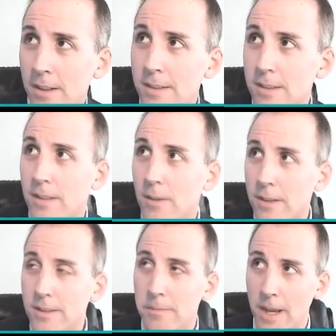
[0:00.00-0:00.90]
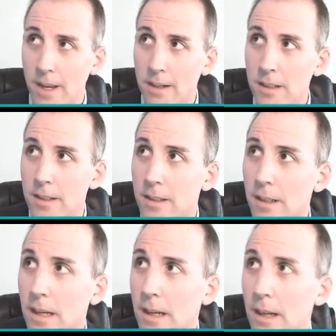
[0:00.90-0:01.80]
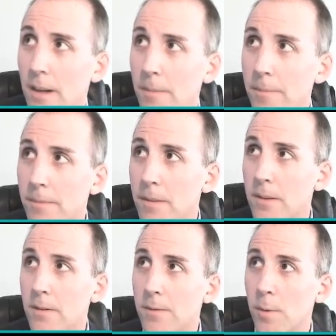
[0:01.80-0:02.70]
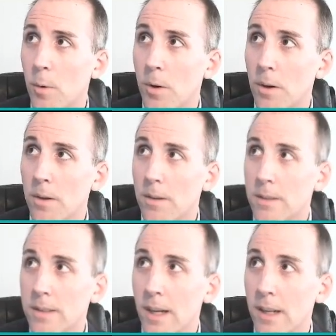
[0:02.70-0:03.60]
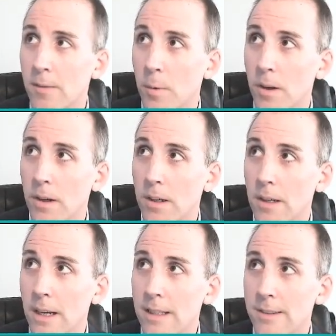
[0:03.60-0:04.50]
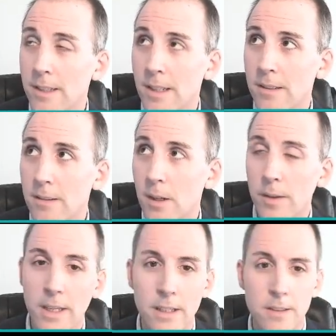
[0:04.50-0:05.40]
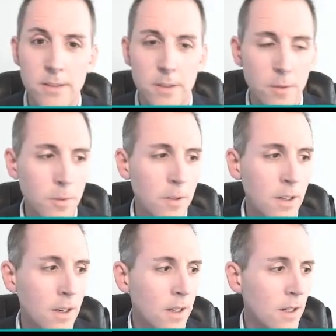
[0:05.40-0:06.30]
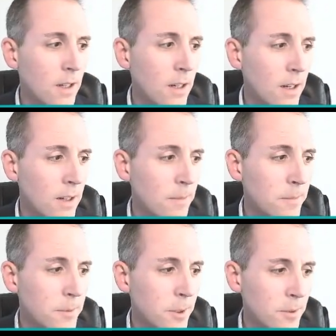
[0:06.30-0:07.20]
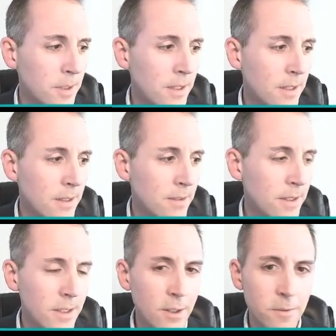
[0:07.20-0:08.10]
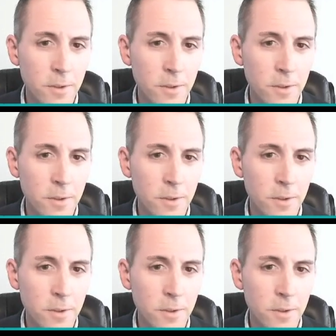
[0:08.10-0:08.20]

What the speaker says: is demand for this kind of work. I see it going into certainly the near